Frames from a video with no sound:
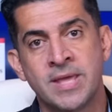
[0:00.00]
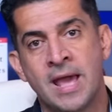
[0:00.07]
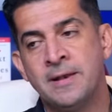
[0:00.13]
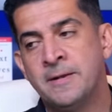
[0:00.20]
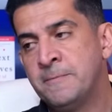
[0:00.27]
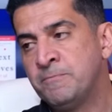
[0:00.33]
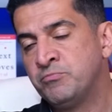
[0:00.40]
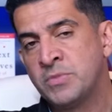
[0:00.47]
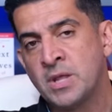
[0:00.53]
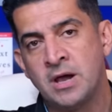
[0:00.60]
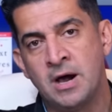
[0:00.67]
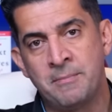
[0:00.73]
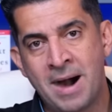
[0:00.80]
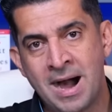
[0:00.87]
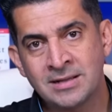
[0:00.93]
again,
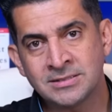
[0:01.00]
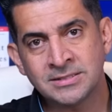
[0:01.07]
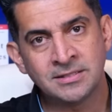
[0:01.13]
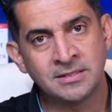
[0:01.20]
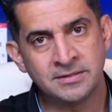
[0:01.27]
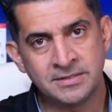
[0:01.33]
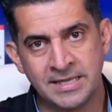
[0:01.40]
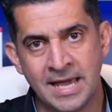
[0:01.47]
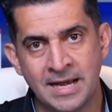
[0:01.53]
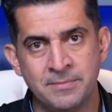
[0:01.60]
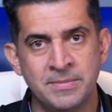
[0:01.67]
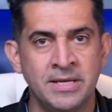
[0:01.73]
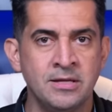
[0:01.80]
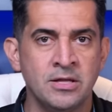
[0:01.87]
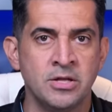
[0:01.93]
Hamas, the
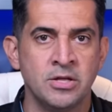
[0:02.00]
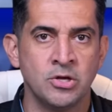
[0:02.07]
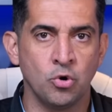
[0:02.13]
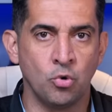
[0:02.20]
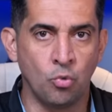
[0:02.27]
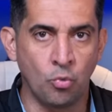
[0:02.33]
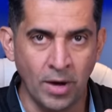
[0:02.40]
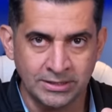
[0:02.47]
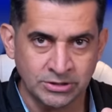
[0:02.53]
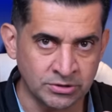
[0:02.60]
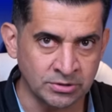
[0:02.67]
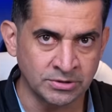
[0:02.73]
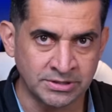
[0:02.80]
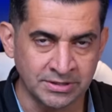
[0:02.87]
enemy, Western